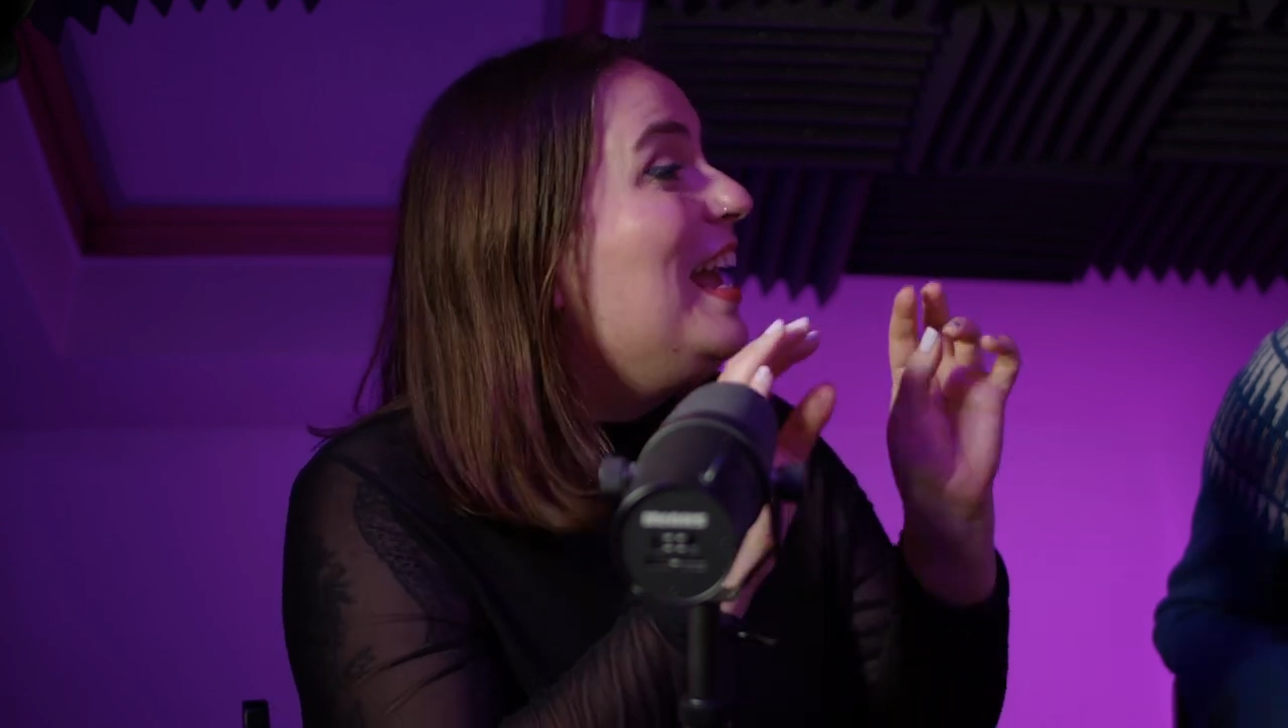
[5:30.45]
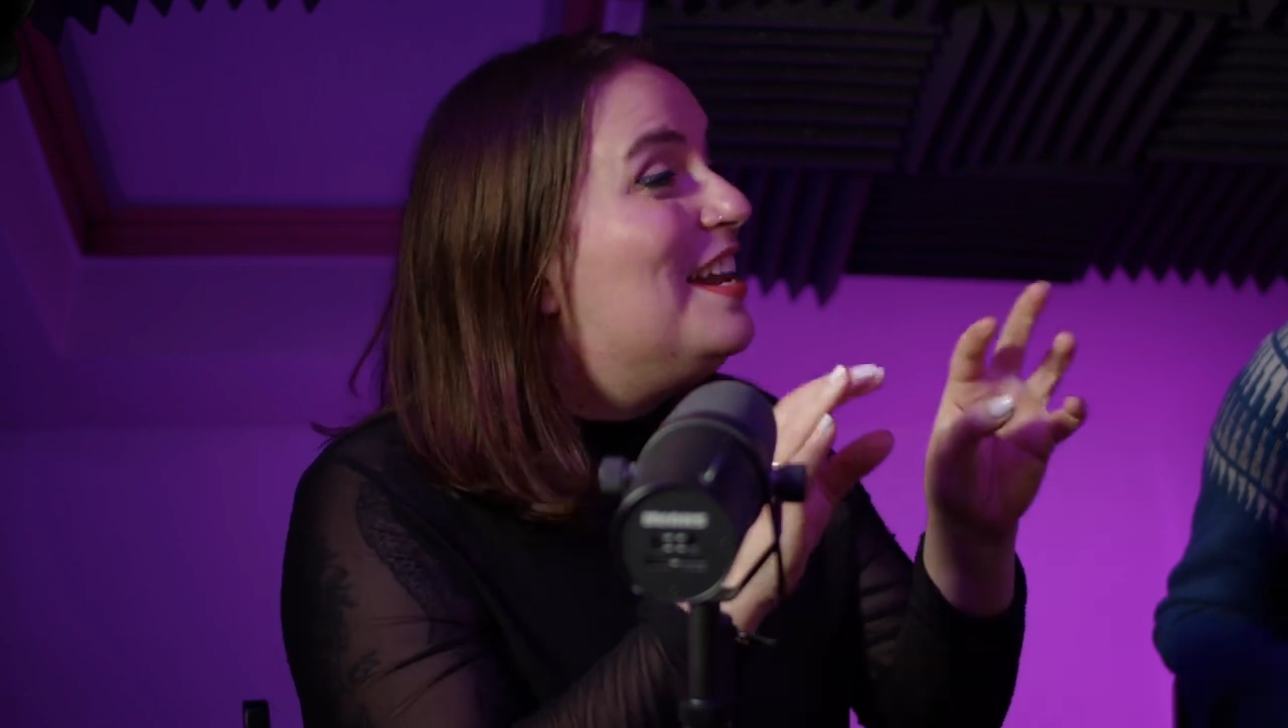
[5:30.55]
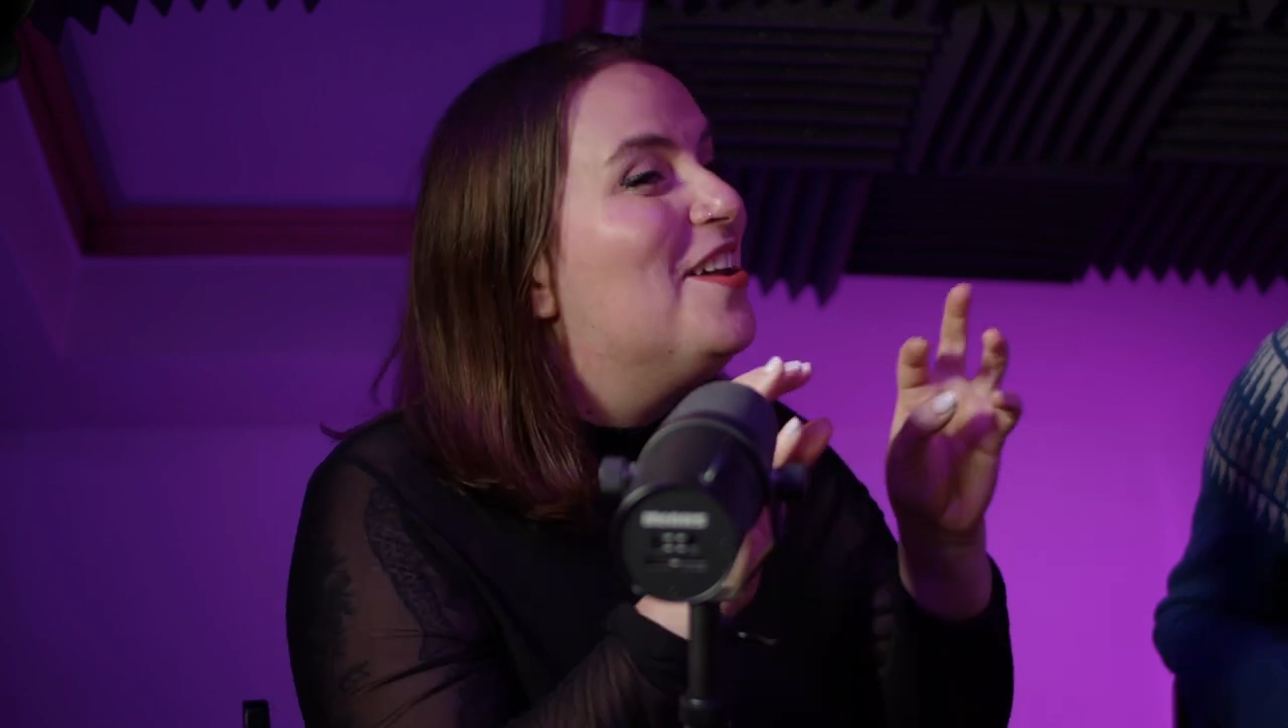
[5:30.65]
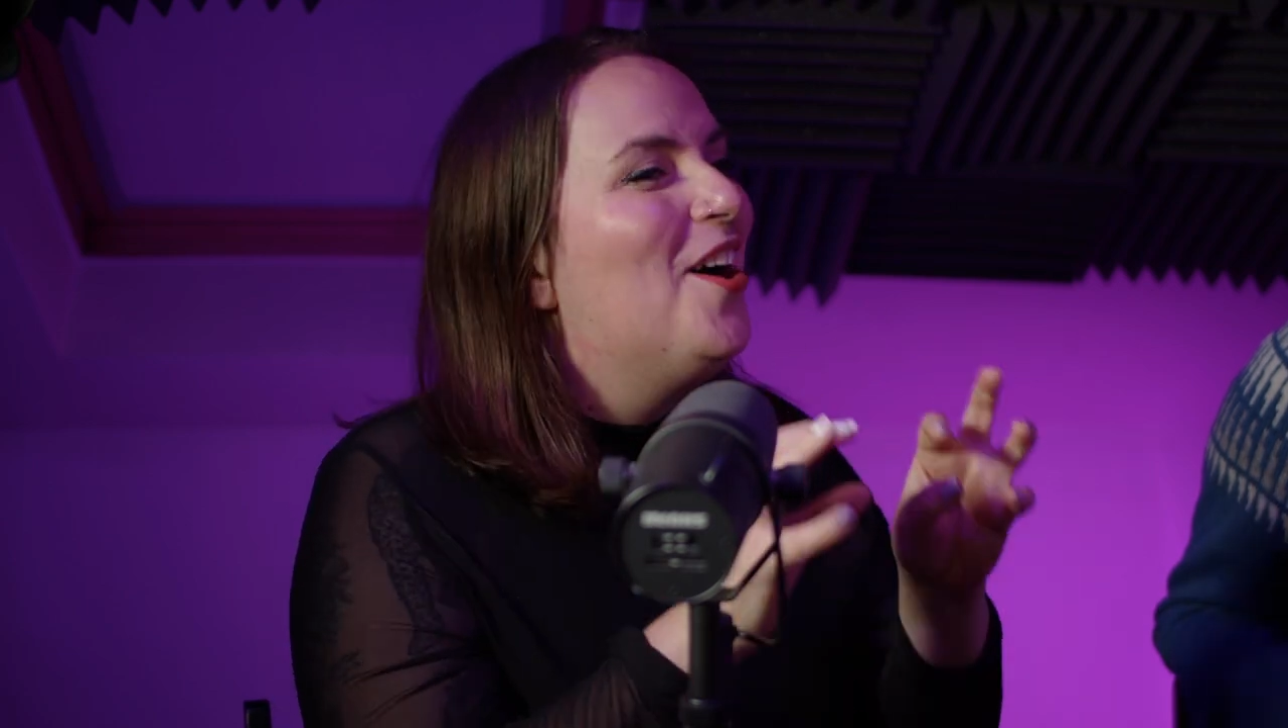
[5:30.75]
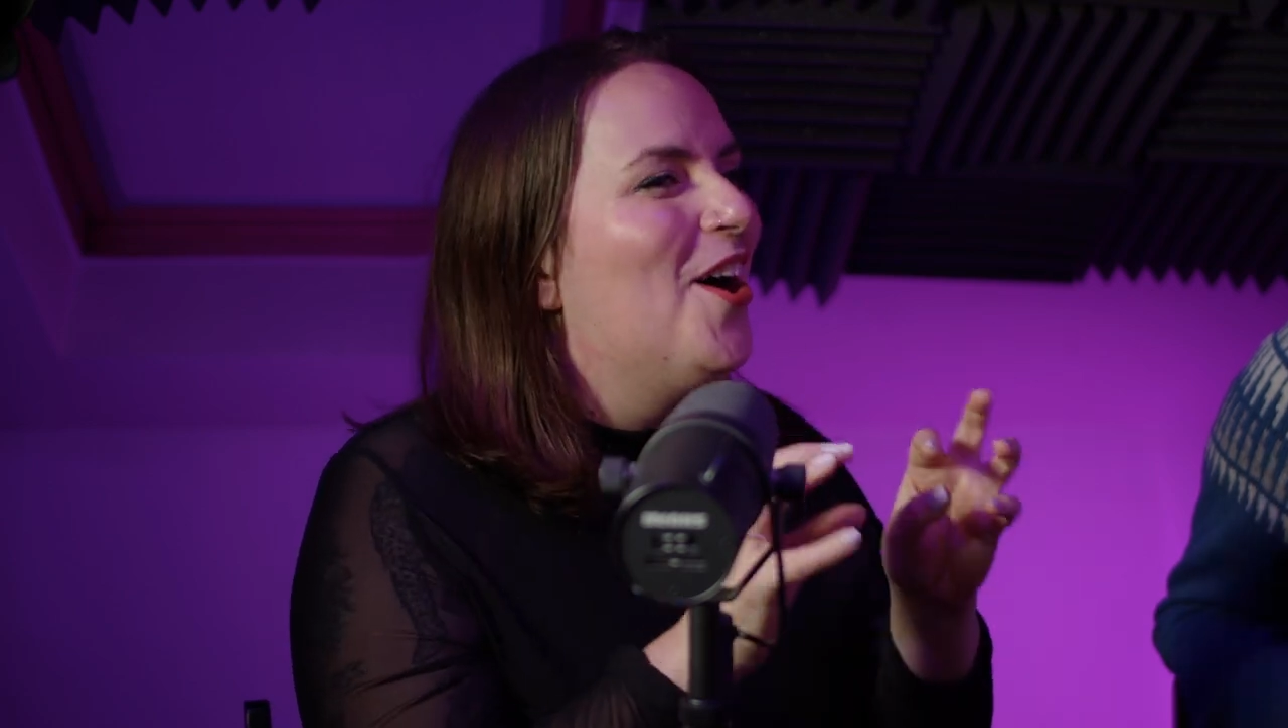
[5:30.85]

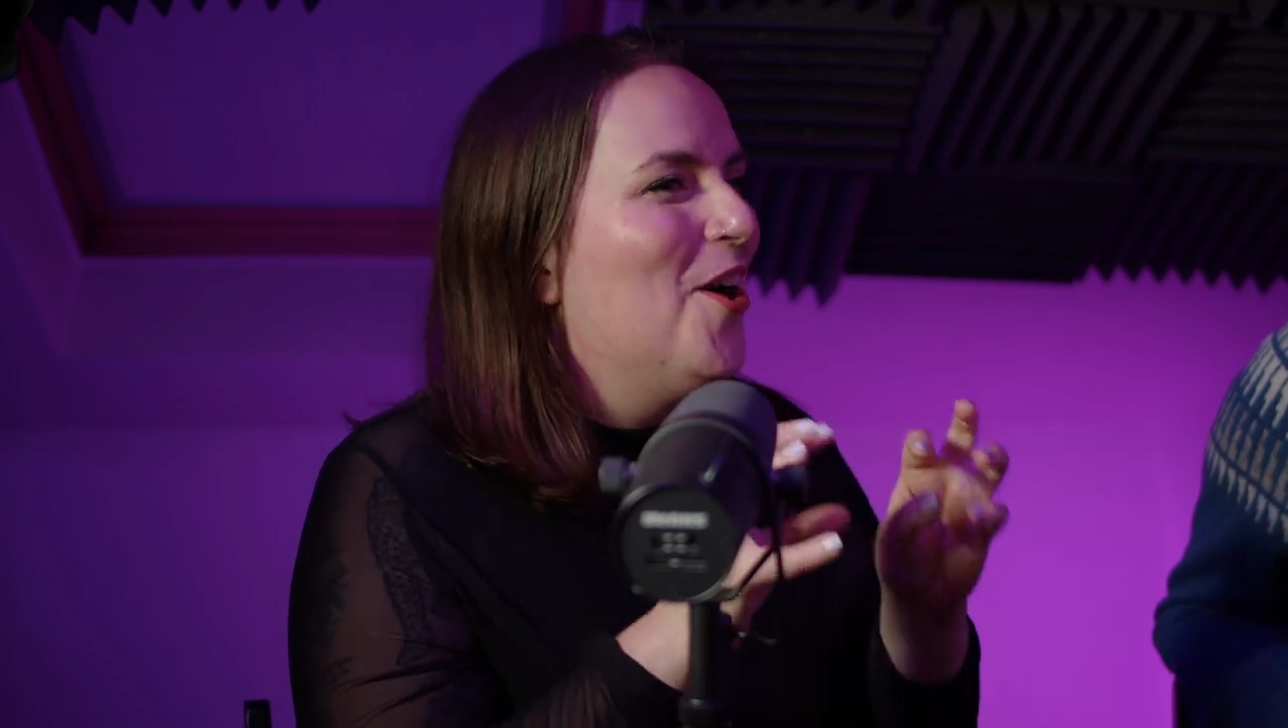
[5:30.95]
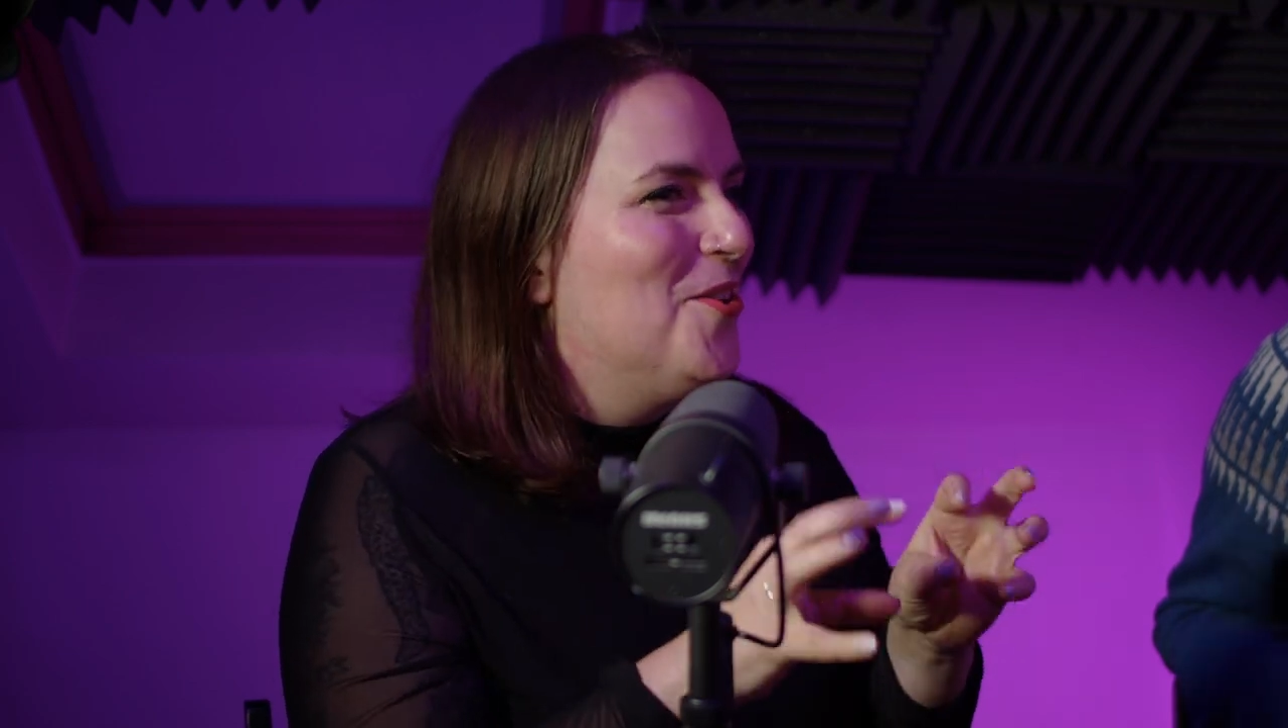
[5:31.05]
in her